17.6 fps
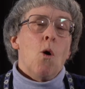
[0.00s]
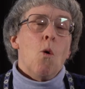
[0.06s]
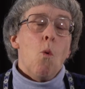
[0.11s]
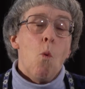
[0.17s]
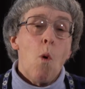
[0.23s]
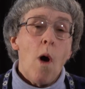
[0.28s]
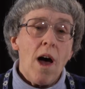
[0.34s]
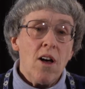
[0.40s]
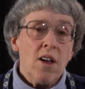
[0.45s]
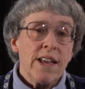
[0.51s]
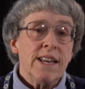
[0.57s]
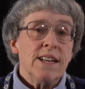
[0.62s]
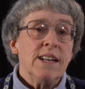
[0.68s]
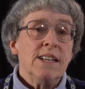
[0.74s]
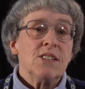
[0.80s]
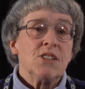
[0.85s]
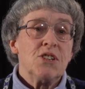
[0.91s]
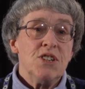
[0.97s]
Well, it
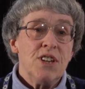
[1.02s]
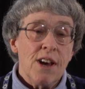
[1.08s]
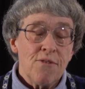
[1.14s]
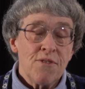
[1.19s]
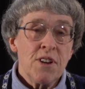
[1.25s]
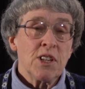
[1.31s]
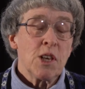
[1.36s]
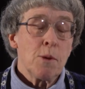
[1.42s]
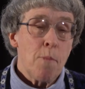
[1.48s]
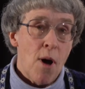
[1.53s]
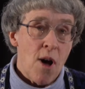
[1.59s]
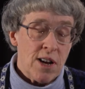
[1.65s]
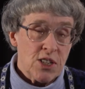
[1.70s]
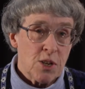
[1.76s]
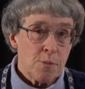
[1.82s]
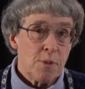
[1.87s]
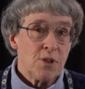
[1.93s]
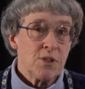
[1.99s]
is definitely
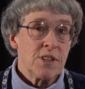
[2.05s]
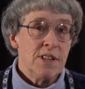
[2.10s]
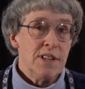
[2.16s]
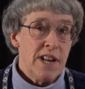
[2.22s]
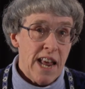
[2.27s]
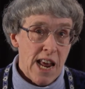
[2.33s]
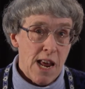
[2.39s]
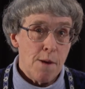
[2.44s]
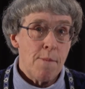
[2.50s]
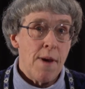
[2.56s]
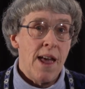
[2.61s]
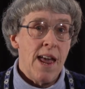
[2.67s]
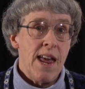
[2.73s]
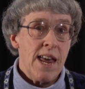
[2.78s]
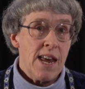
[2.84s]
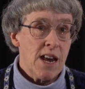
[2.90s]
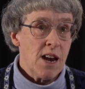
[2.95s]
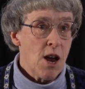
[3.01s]
possible to name
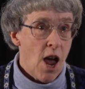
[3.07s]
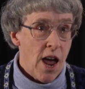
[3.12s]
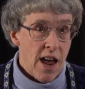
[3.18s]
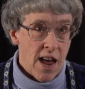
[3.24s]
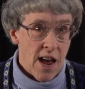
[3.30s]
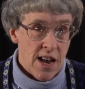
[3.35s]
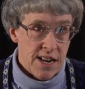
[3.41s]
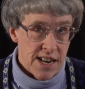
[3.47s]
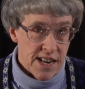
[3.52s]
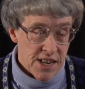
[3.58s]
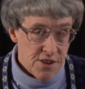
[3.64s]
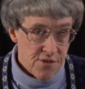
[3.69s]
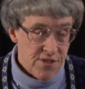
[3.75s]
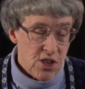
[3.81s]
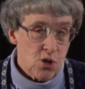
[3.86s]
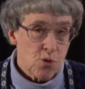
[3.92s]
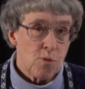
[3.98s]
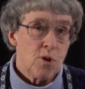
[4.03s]
a an
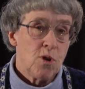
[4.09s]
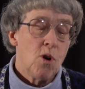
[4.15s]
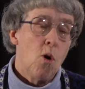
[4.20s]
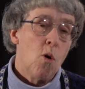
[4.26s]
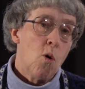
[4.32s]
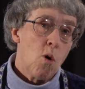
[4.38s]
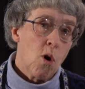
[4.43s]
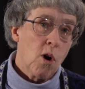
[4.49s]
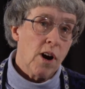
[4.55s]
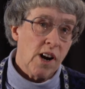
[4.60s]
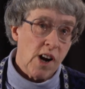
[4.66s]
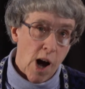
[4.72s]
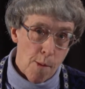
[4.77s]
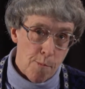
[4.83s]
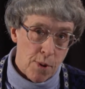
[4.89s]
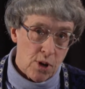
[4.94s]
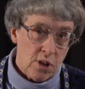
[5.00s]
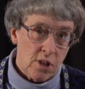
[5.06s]
individual or a
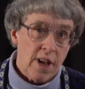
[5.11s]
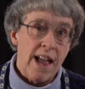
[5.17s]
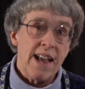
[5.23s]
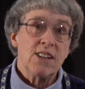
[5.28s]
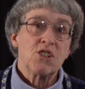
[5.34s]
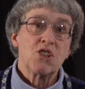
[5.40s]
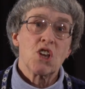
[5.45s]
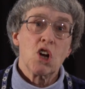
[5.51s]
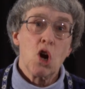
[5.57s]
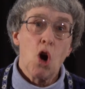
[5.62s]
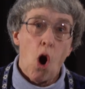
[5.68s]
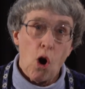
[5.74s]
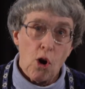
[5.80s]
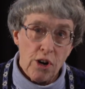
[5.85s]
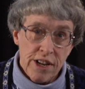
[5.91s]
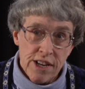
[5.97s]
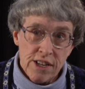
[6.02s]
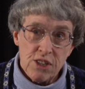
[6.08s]
couple as the
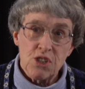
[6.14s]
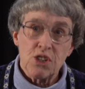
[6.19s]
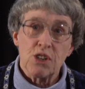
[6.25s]
guardians